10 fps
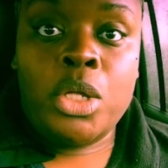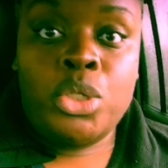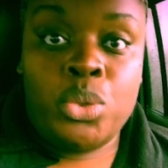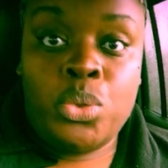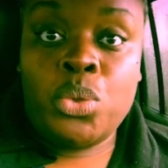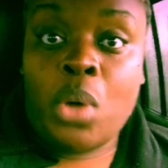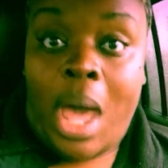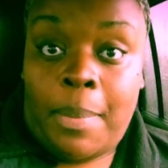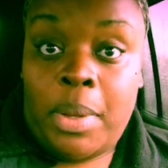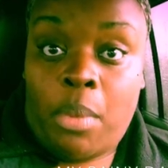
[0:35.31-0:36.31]
due to
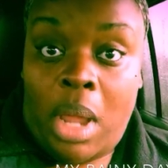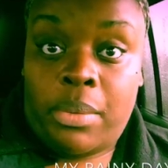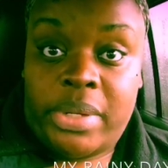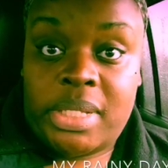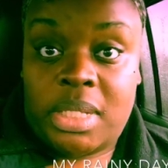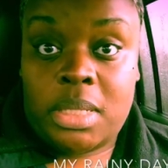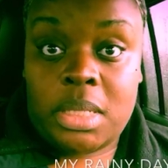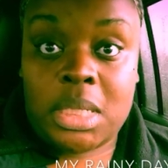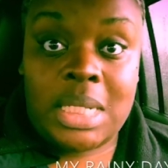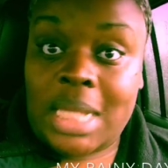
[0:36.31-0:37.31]
copyright
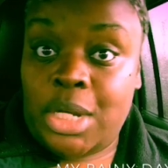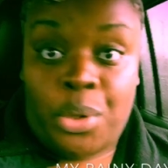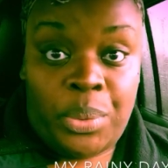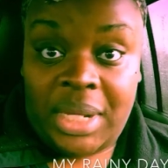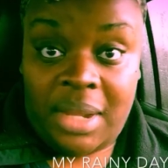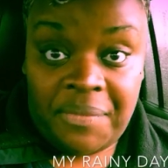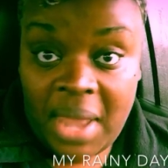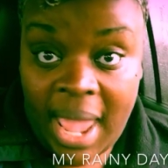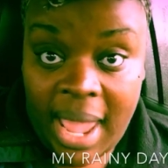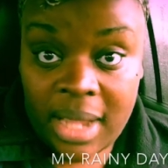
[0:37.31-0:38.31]
reasons because I don't want to get
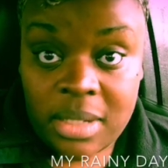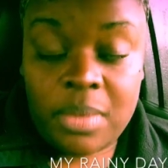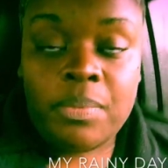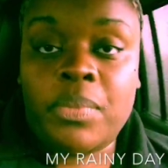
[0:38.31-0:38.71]
flagged.